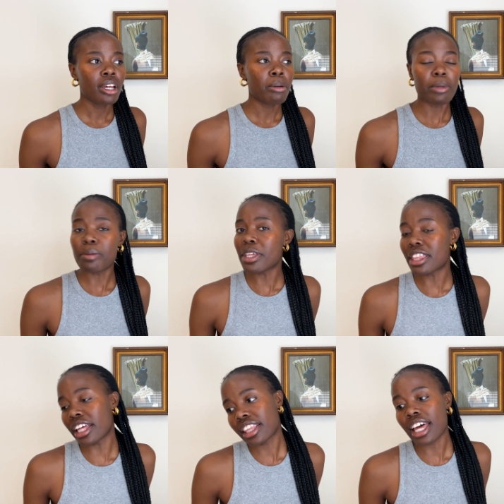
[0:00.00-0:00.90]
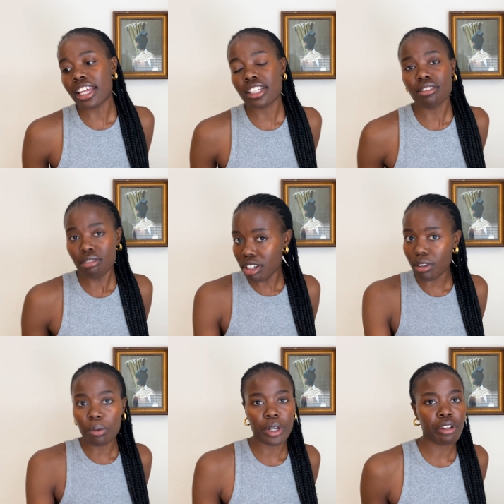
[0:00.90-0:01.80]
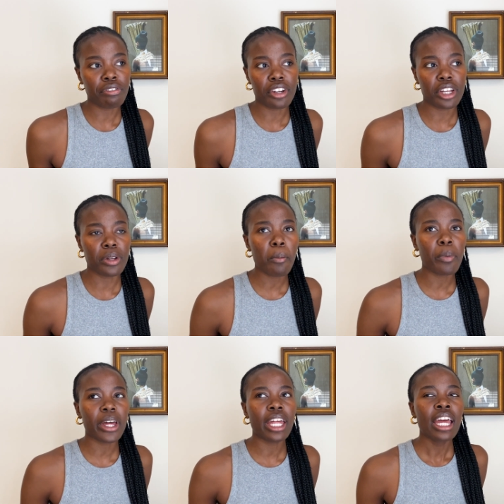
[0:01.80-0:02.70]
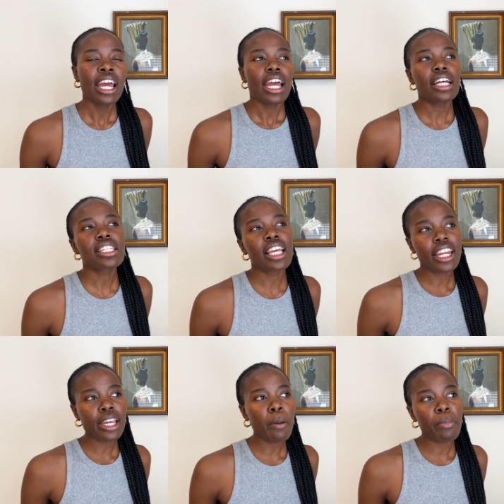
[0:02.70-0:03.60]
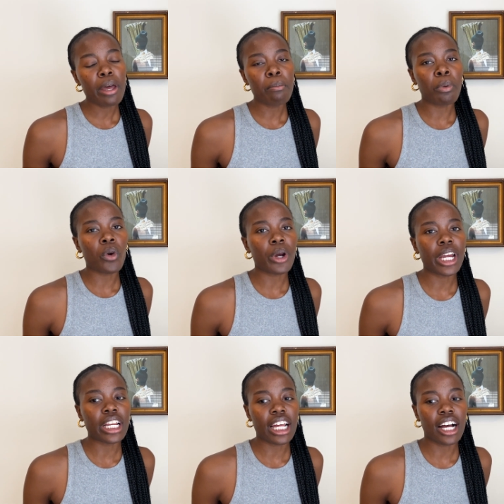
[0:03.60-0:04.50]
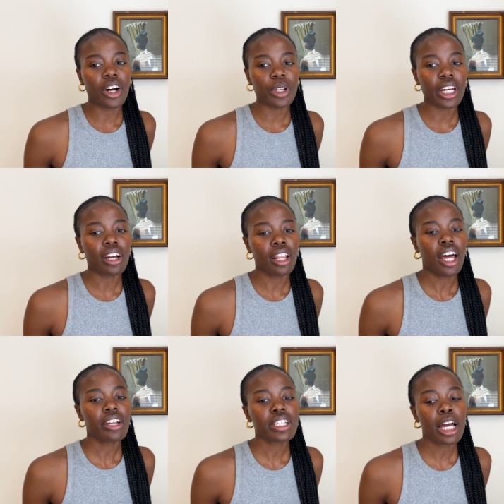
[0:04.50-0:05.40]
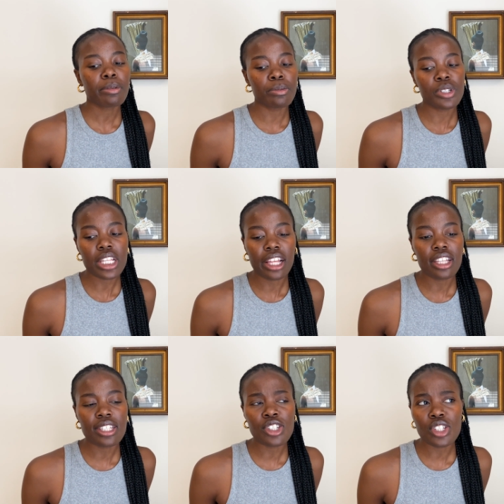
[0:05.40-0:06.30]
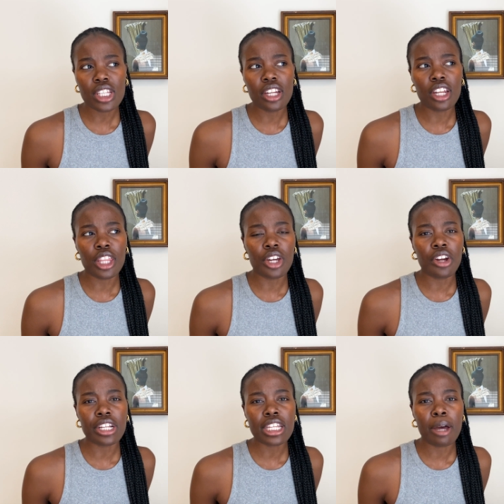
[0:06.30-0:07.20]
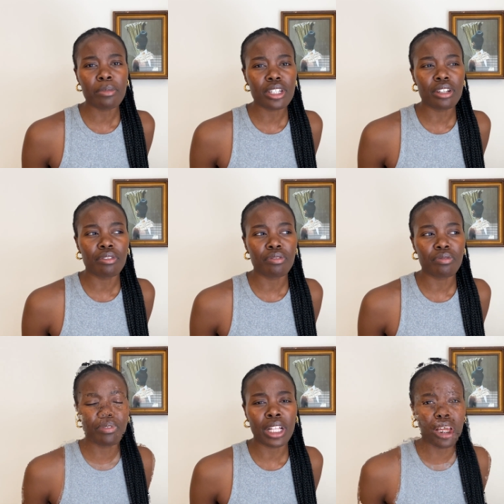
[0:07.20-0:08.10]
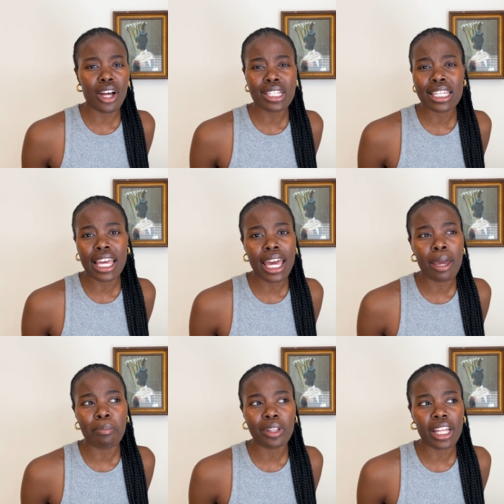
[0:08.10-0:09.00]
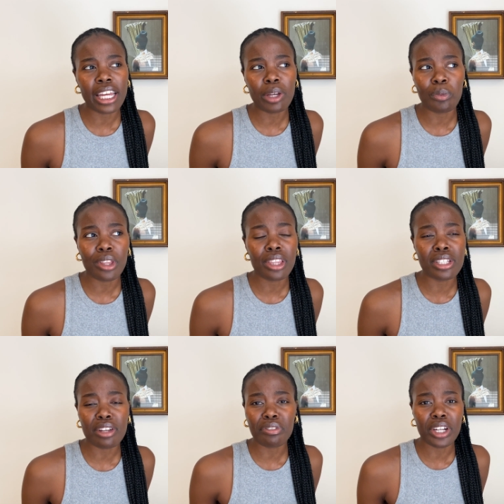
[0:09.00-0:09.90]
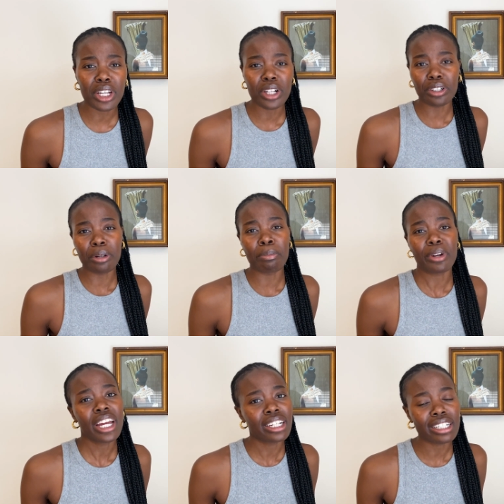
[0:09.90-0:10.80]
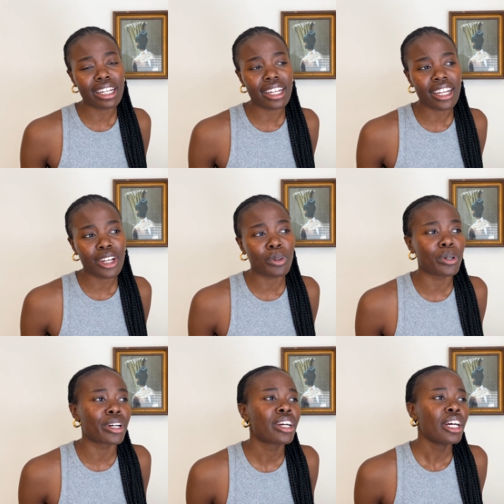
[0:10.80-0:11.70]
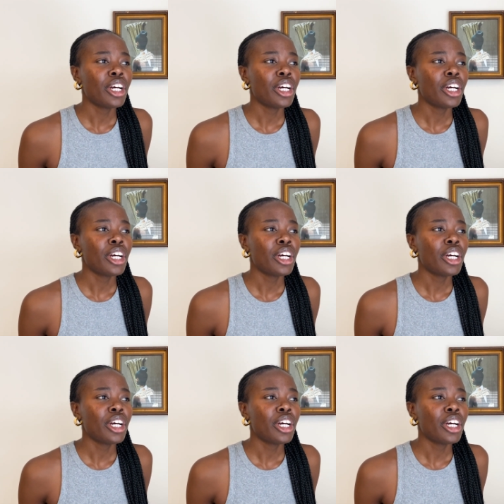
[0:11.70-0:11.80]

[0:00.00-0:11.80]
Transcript: maybe think that it, it'll work for you, but it's getting a bit boring now. Like a lot of times I'm just like, this is just another attempt of Glossier, but like with different color branding or,